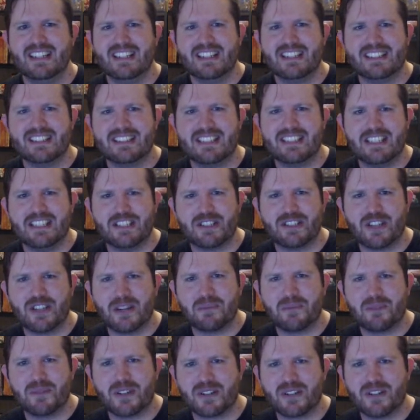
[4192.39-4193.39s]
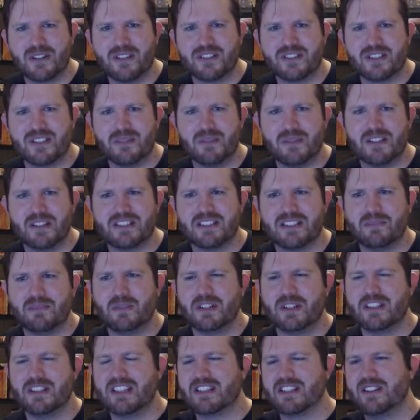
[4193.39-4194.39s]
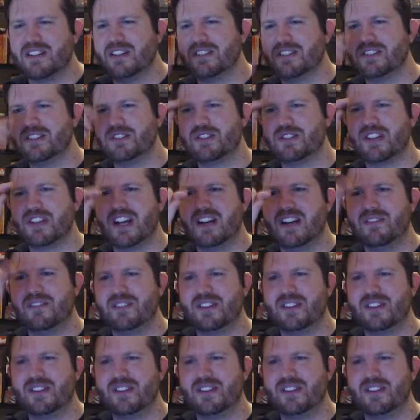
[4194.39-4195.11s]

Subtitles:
C#, they're called something else. What are they called in Java?